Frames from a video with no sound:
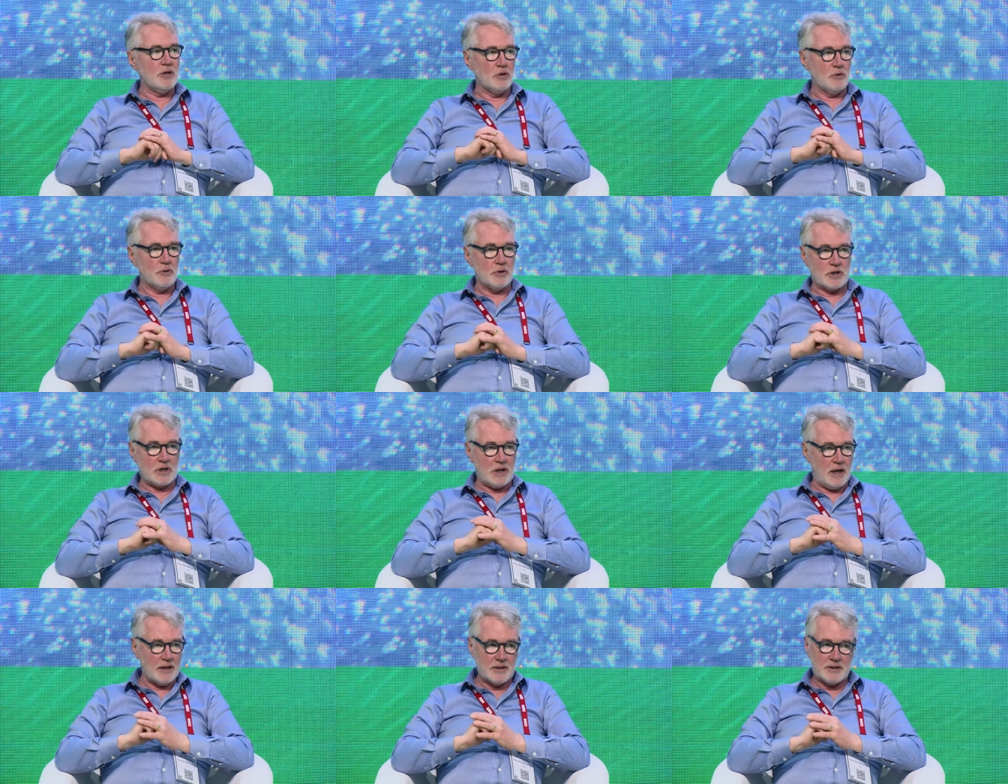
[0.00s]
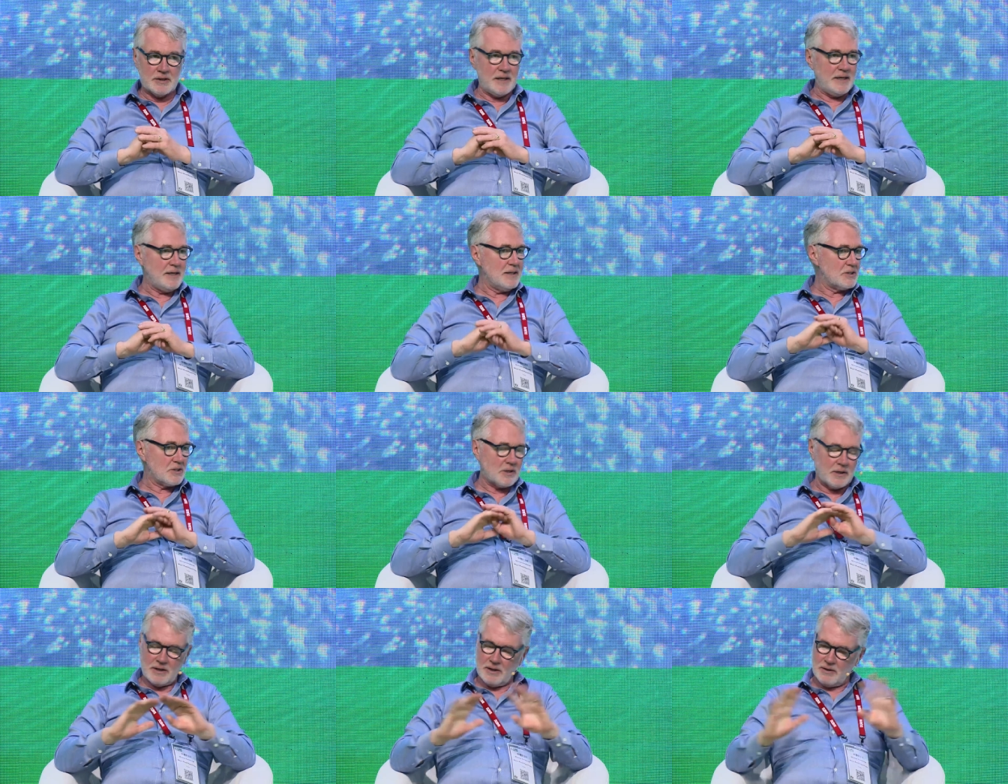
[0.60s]
The lunar colony
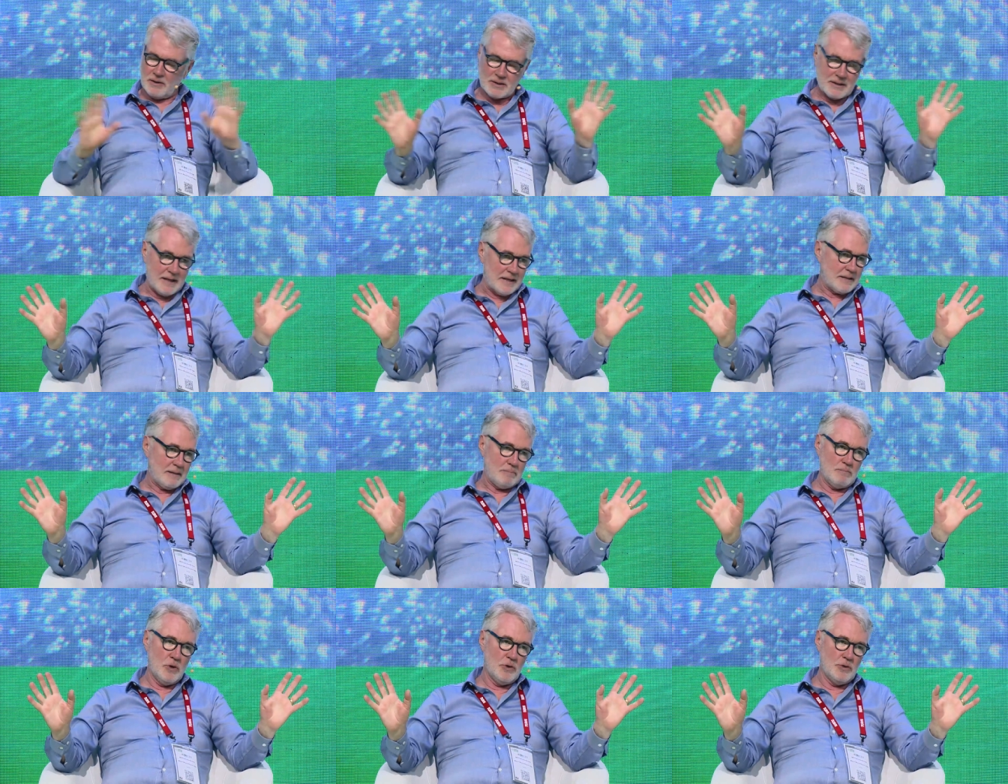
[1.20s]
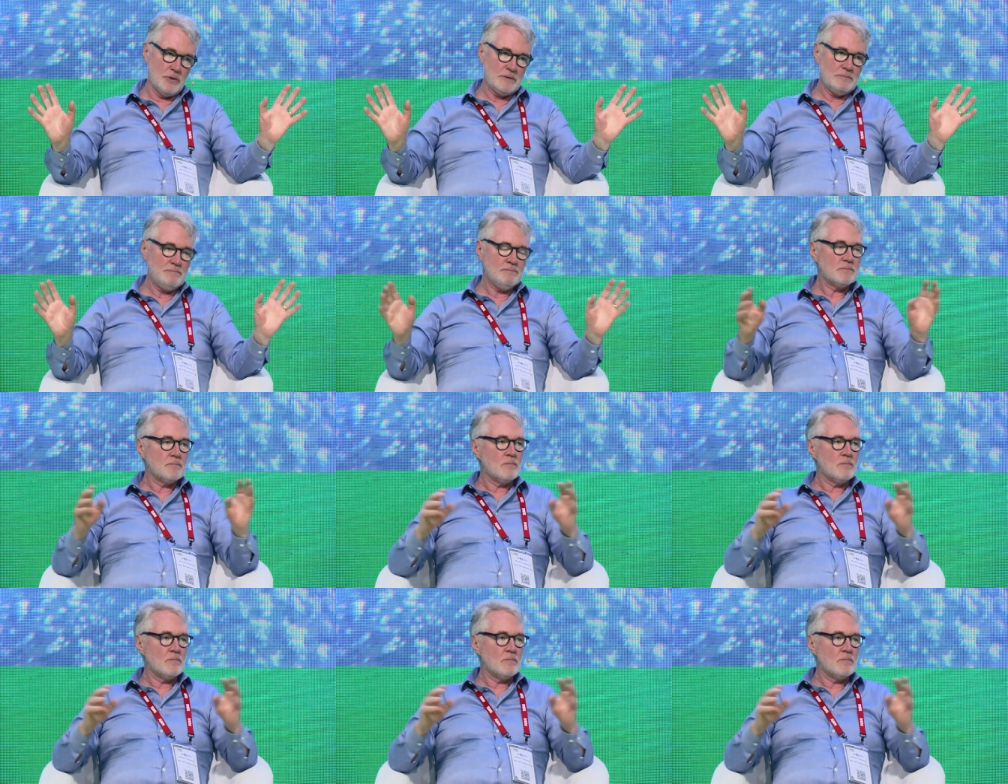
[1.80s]
is going to look like the moon.